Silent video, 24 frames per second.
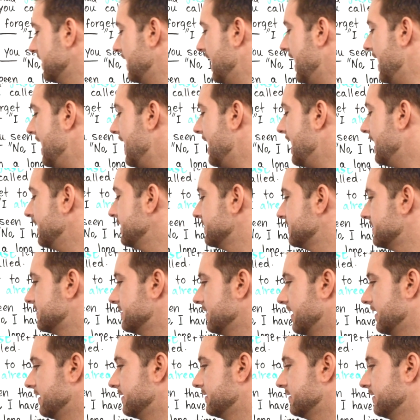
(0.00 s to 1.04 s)
had
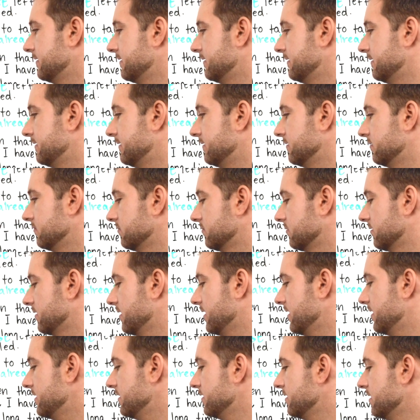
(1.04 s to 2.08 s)
set.
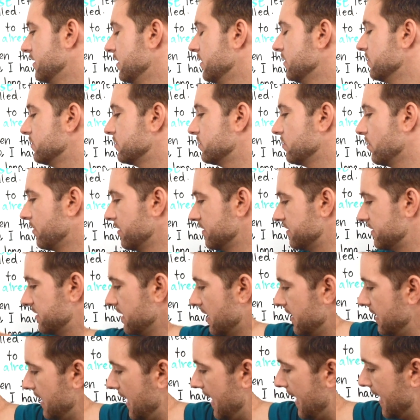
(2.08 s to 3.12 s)
Okay, so the
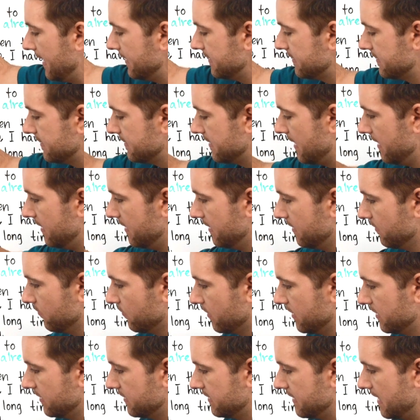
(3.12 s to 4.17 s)
sun had set, it
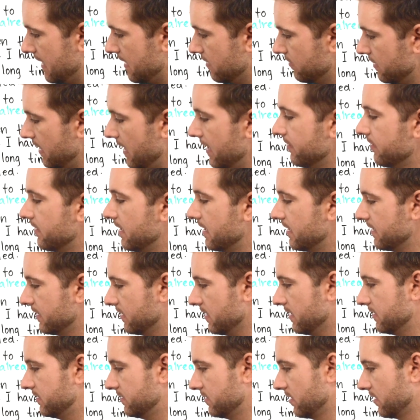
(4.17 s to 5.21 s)
went down, and then it
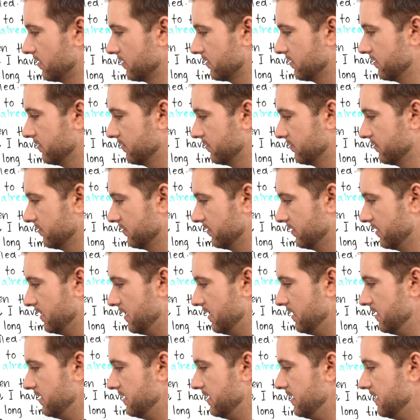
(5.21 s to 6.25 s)
got dark.
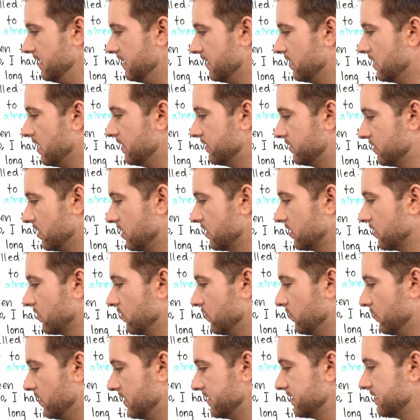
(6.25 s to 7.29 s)
Okay, it got dark
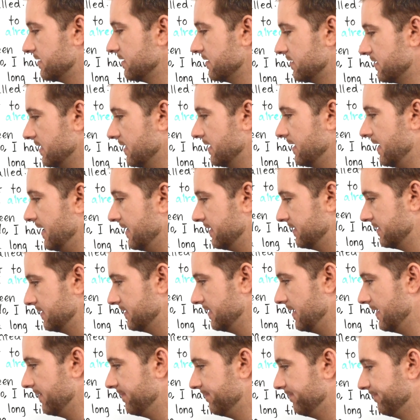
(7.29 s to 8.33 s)
once the sun had
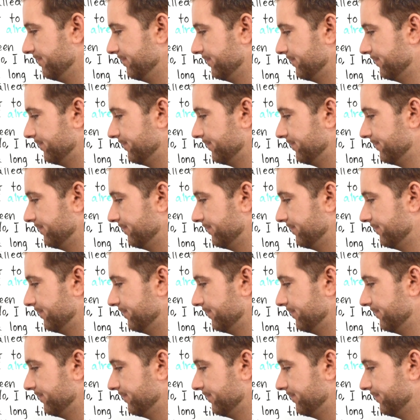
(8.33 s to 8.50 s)
set.